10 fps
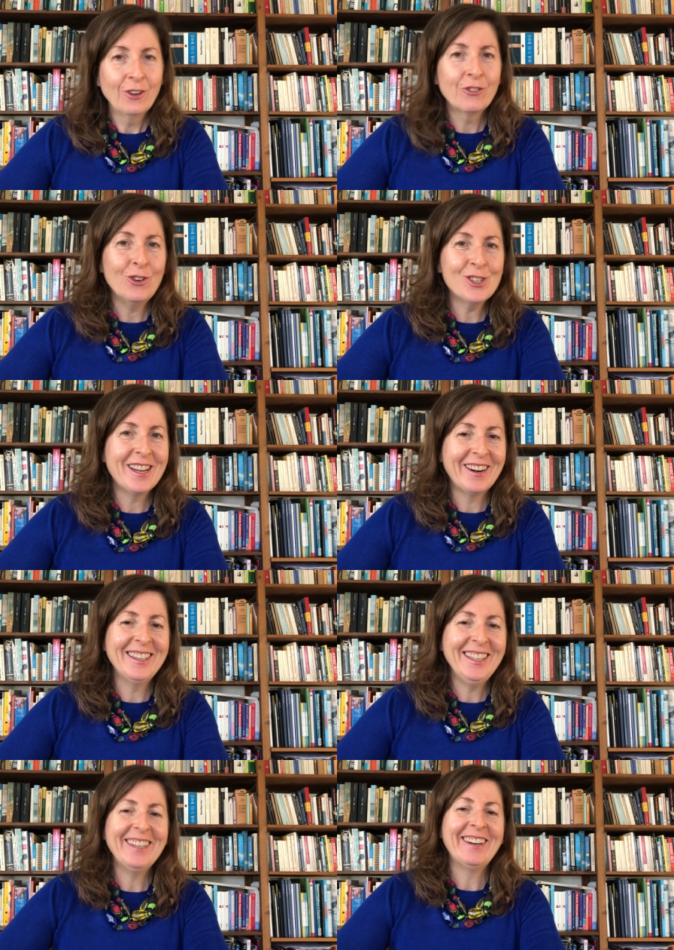Of course, there are.
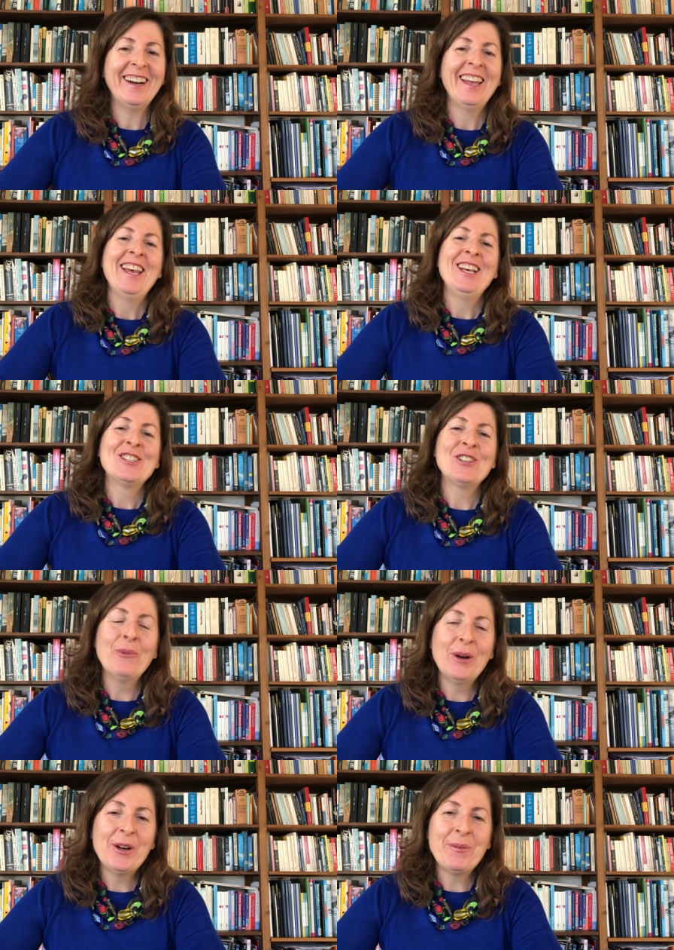Indeed, there are.
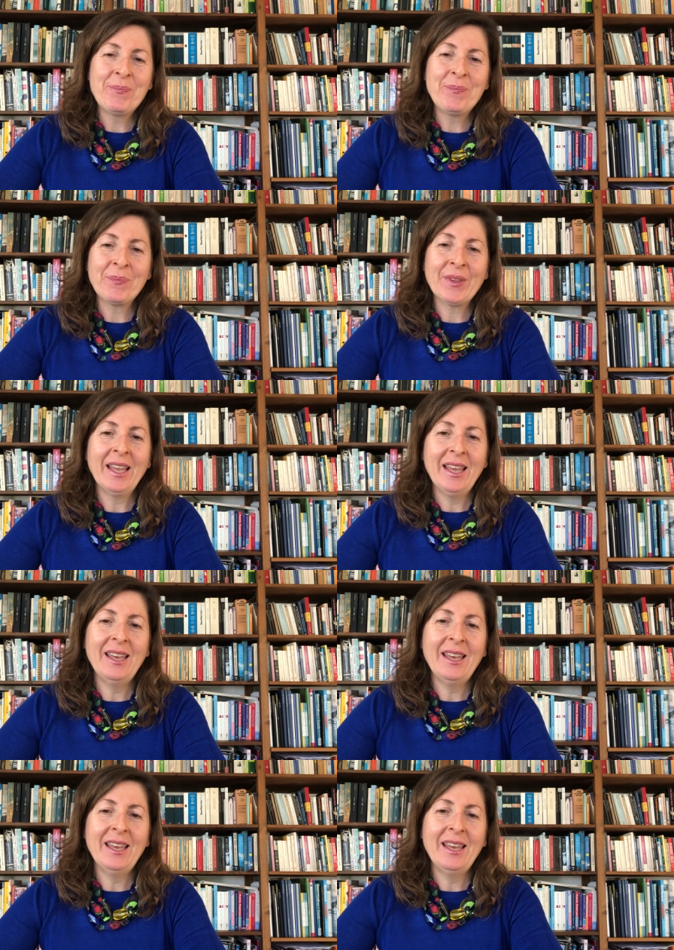So, um,